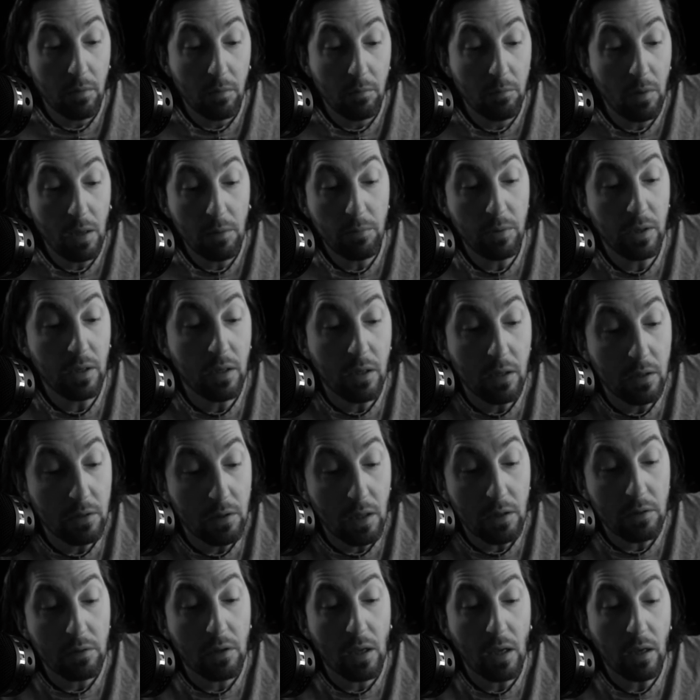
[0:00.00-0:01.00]
Maybe he
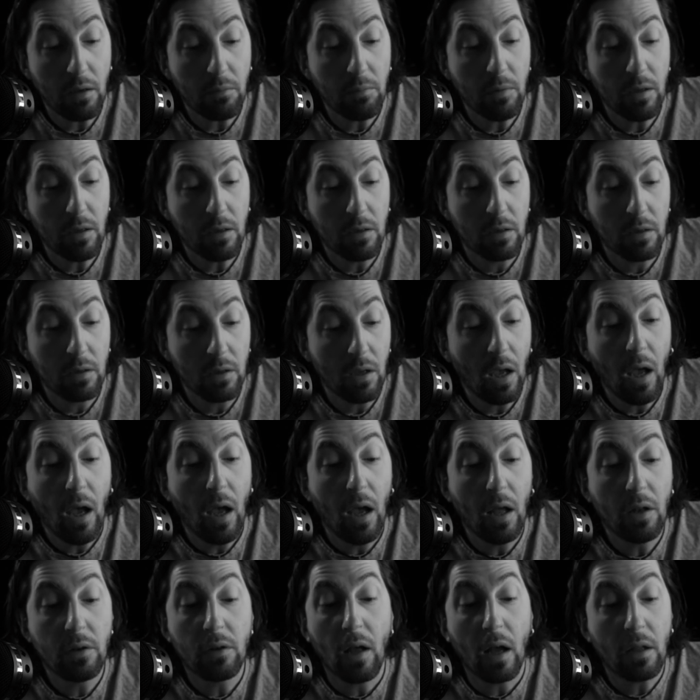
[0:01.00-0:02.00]
did kick me,
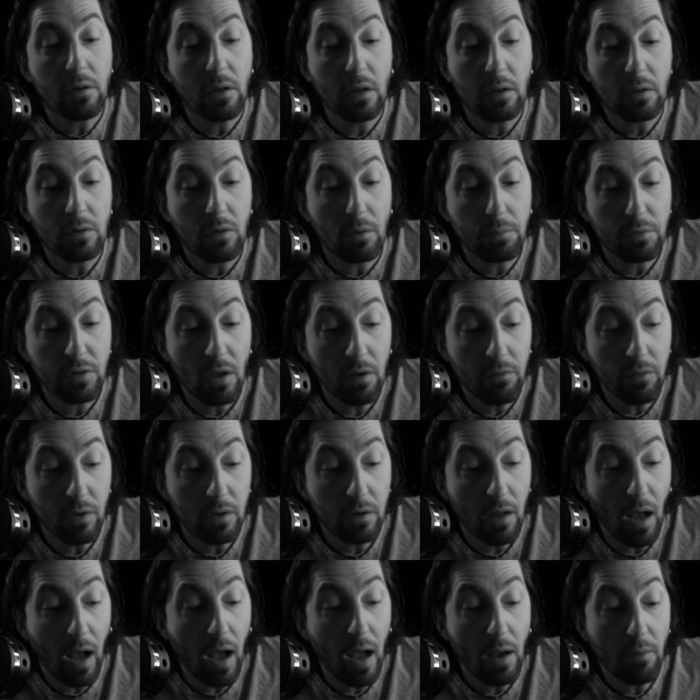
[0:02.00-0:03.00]
and I didn't observe
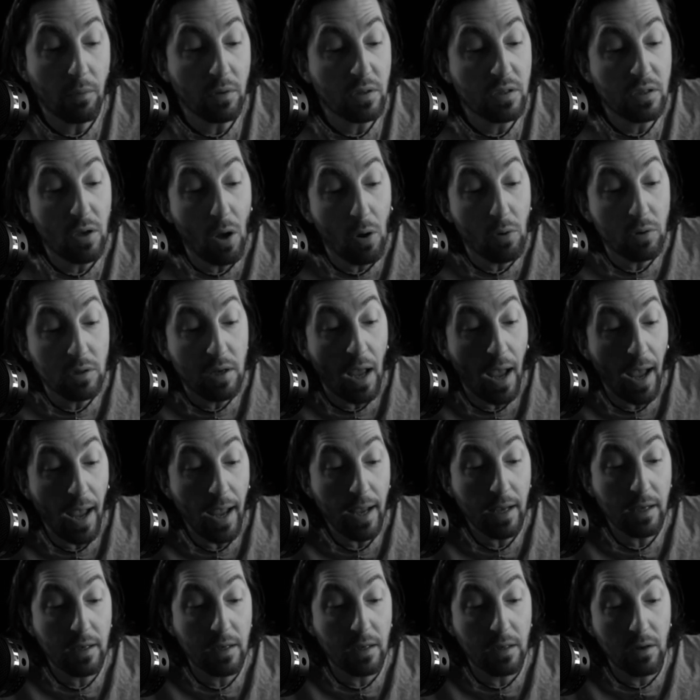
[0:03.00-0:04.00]
it. I was so
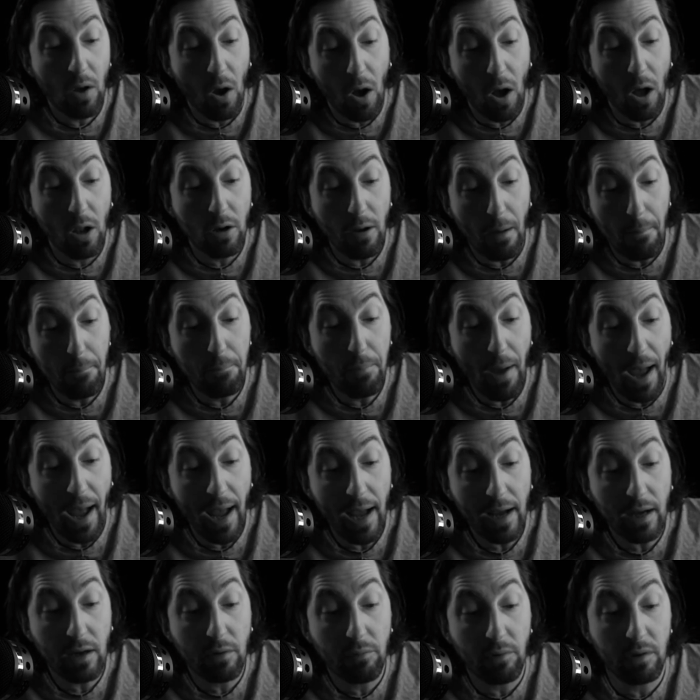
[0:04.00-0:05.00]
taken all
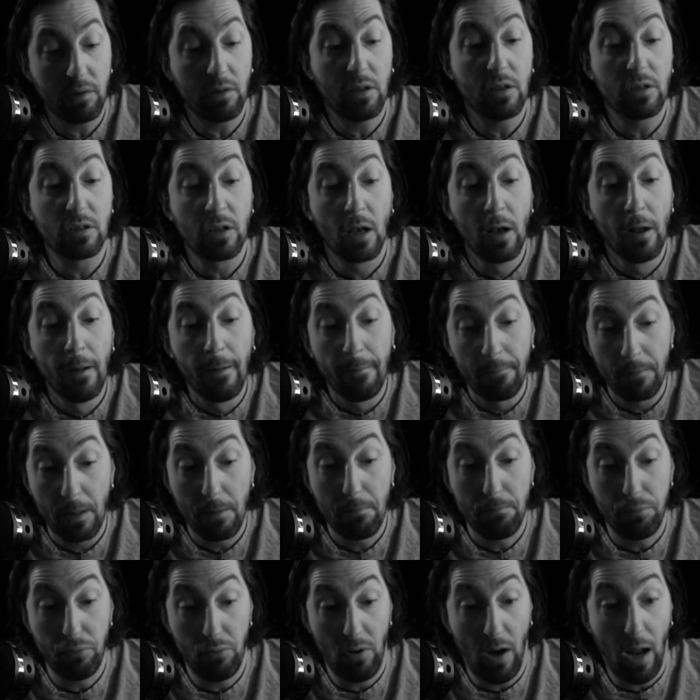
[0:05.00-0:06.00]
aback with his
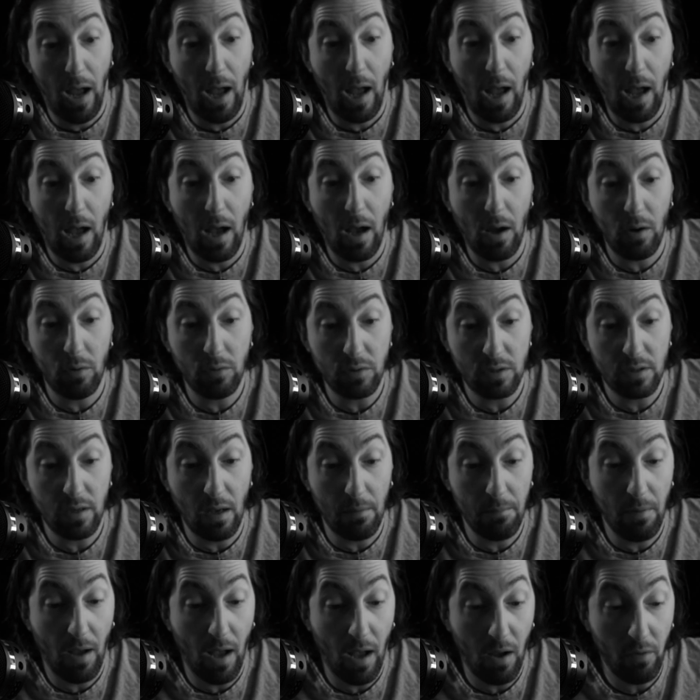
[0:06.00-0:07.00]
brow
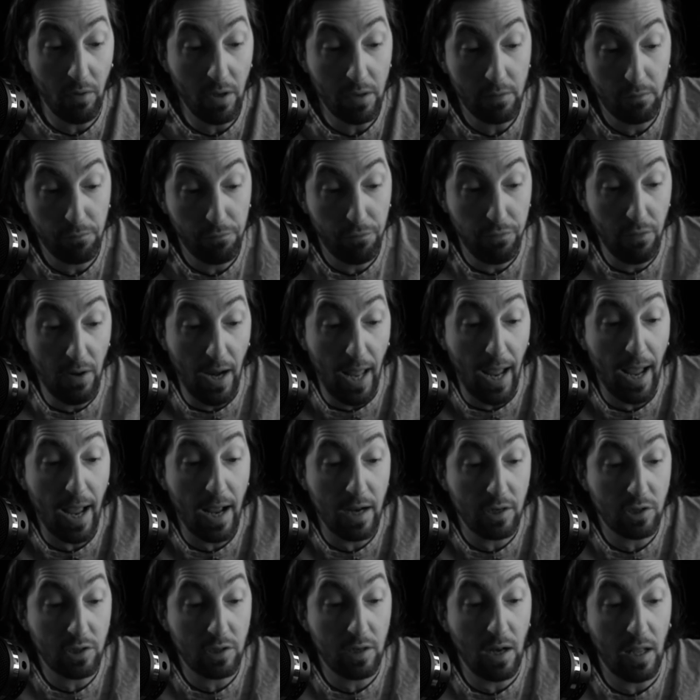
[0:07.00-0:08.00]
somehow. It
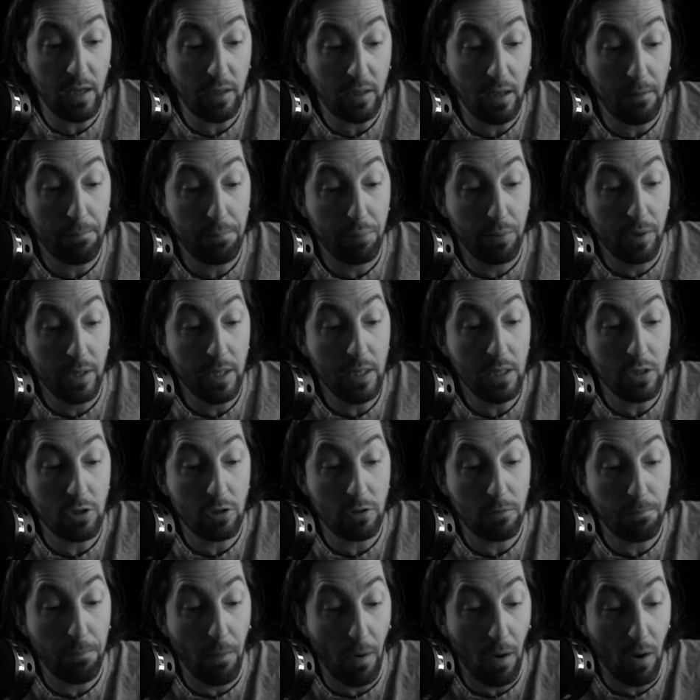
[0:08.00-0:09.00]
flashed like a
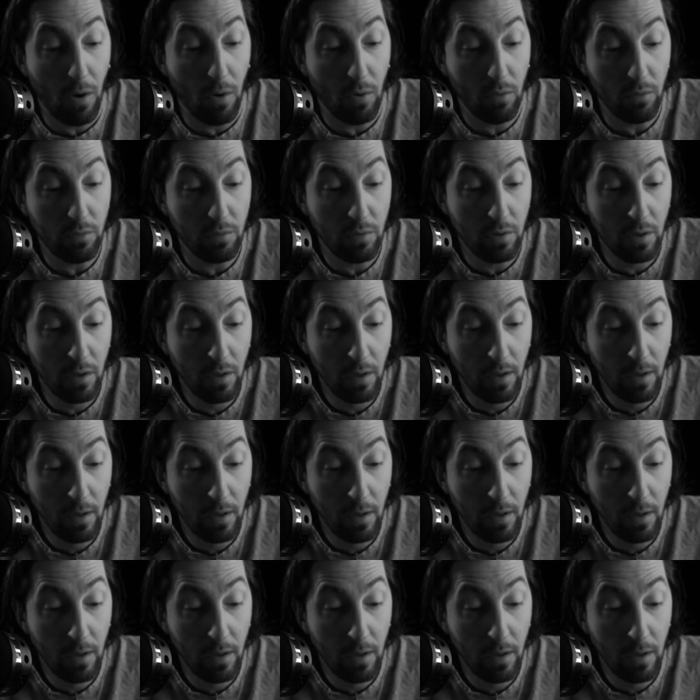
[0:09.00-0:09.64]
bleached bone.